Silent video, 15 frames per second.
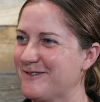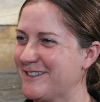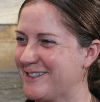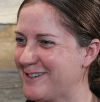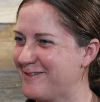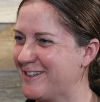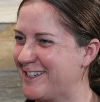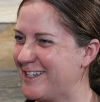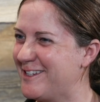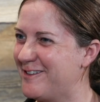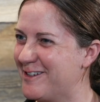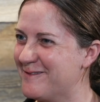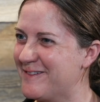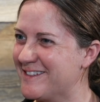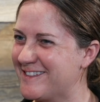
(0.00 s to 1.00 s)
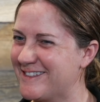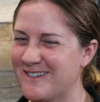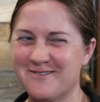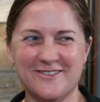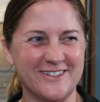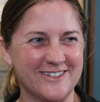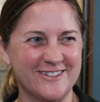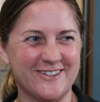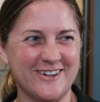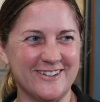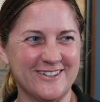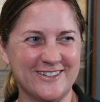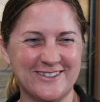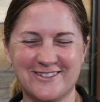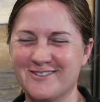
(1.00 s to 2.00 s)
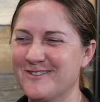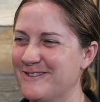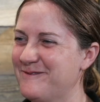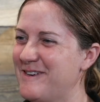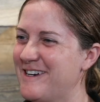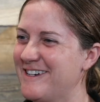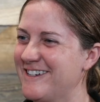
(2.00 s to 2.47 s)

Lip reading: My stomach, can you hear my stomach growling through the mic?